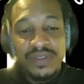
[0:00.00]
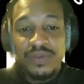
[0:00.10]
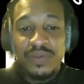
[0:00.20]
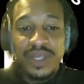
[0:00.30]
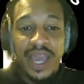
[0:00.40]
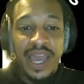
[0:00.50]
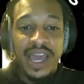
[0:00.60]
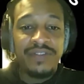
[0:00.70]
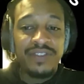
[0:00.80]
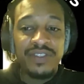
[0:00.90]
We
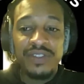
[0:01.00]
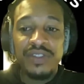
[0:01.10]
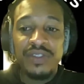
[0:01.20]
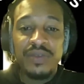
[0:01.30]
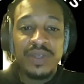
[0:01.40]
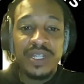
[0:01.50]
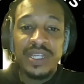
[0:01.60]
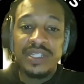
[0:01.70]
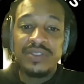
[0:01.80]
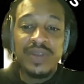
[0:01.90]
have to do it
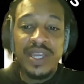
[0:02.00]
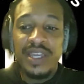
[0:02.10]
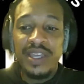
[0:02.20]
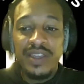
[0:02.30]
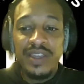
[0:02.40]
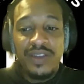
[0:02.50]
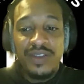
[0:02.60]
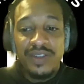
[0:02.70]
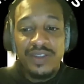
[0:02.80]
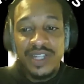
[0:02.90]
his way,
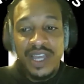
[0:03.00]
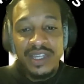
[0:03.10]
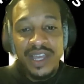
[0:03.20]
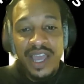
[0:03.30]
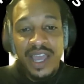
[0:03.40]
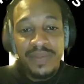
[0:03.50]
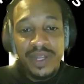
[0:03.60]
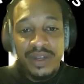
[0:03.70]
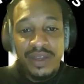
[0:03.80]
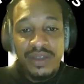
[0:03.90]
or it's not going to happen
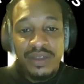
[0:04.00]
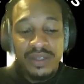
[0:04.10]
at all.